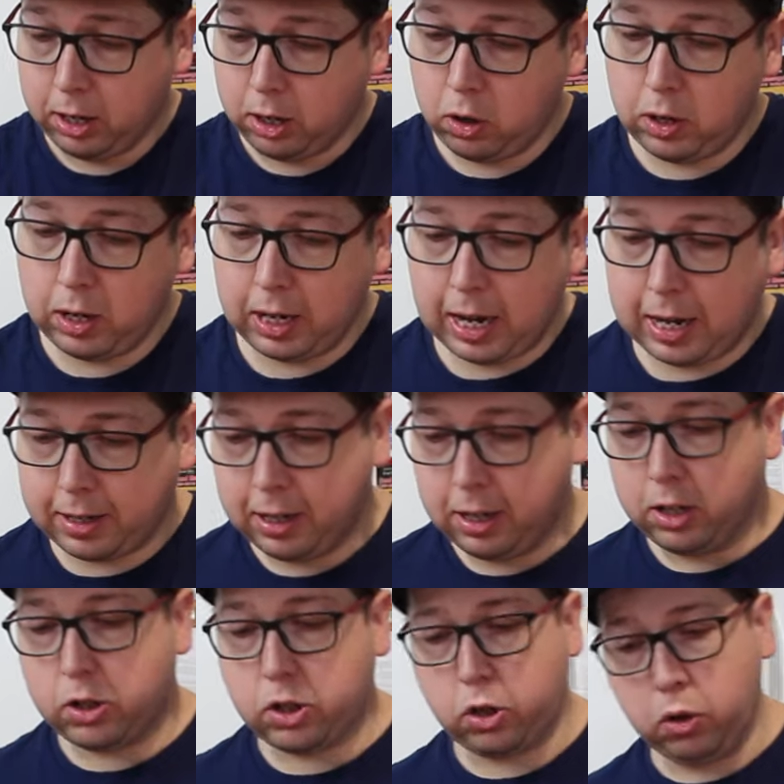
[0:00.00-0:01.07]
You can get
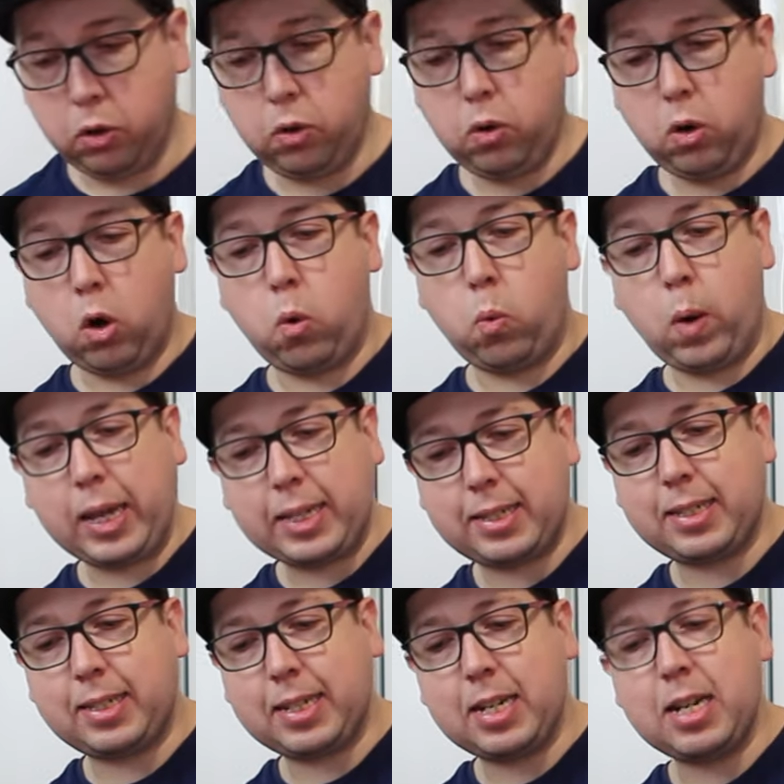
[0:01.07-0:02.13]
two
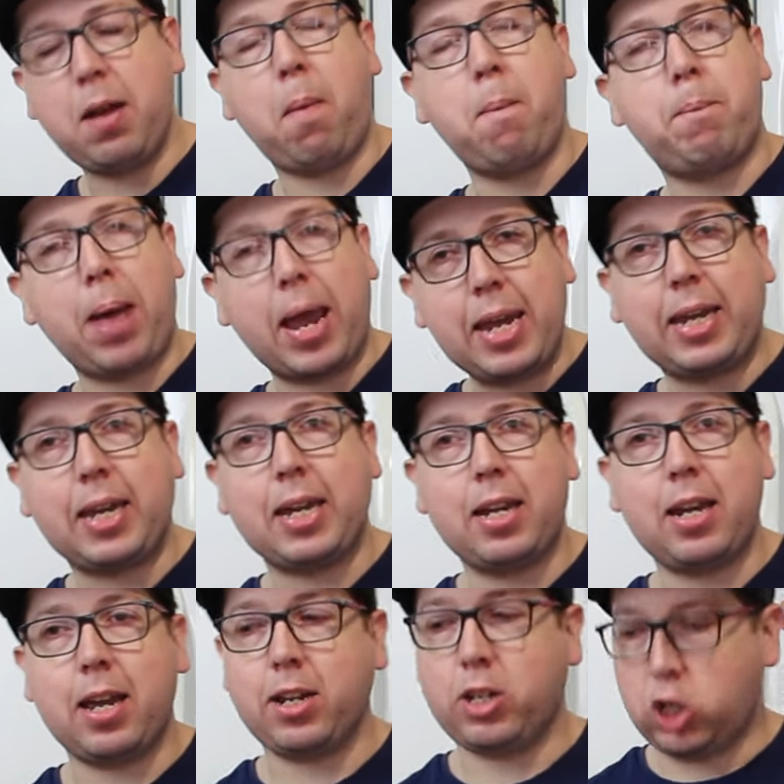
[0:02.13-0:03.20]
Western
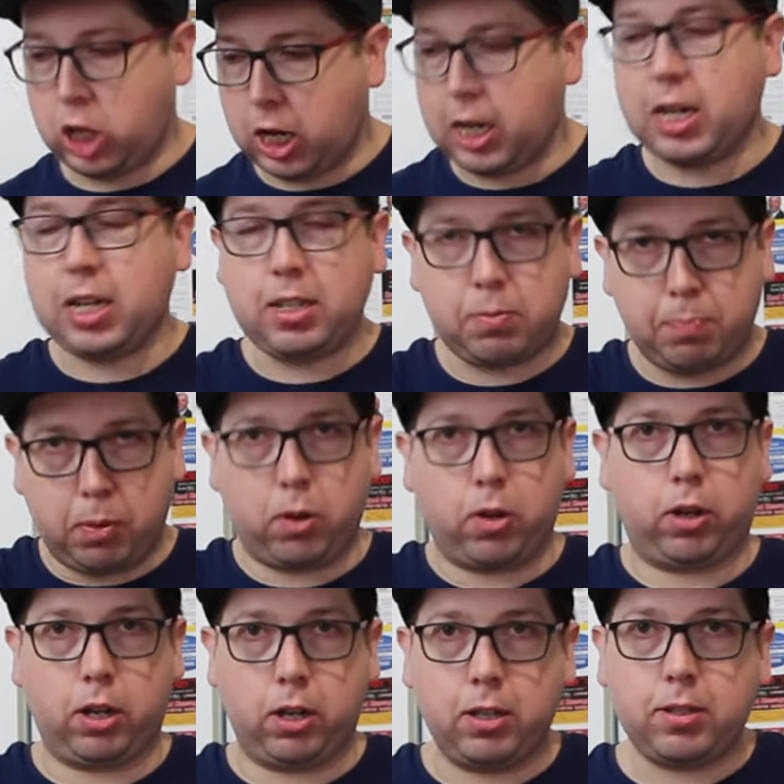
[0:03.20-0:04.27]
Bacon
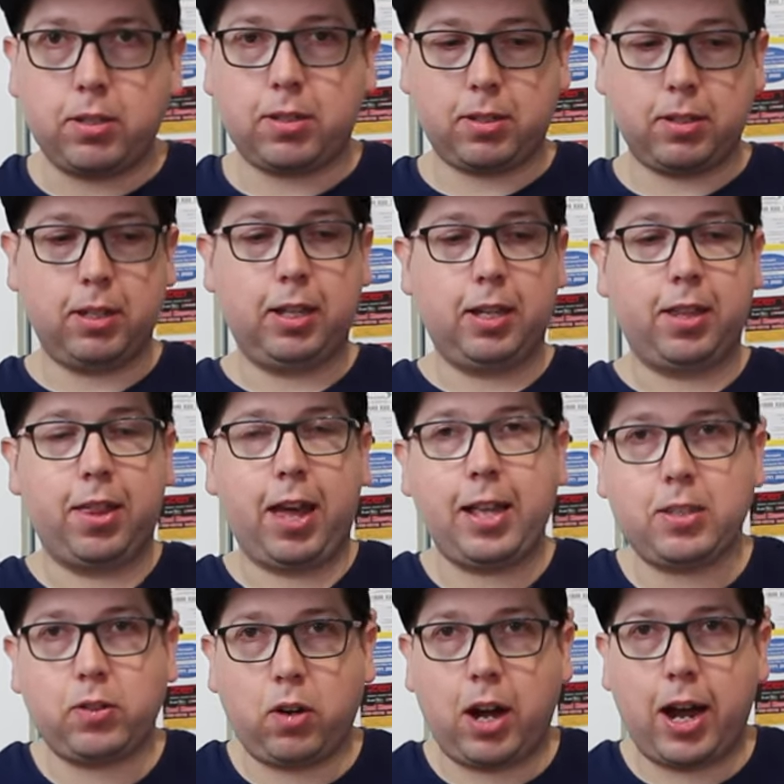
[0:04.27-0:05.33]
Cheeseburgers.
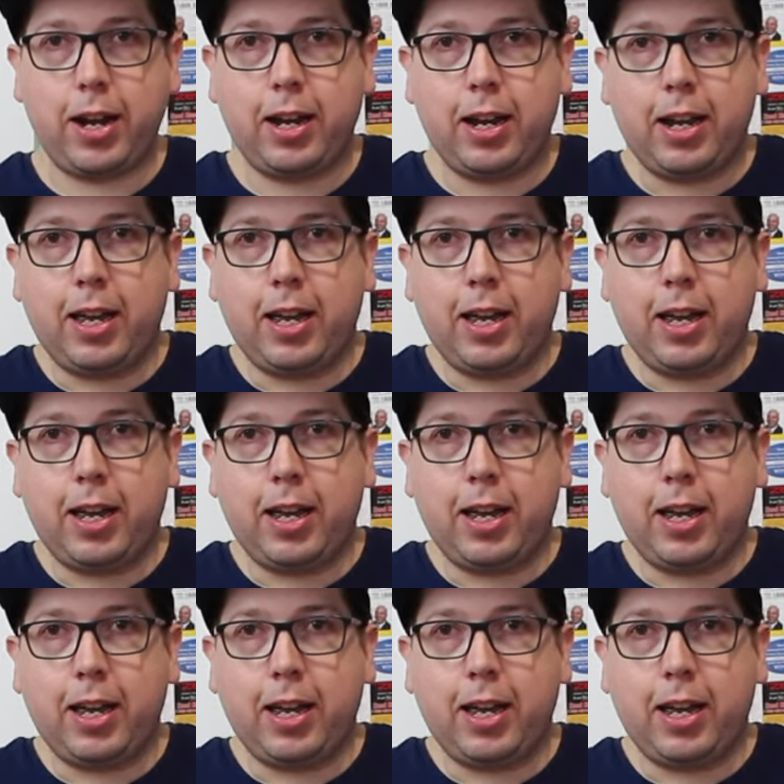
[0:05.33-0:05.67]
That's right.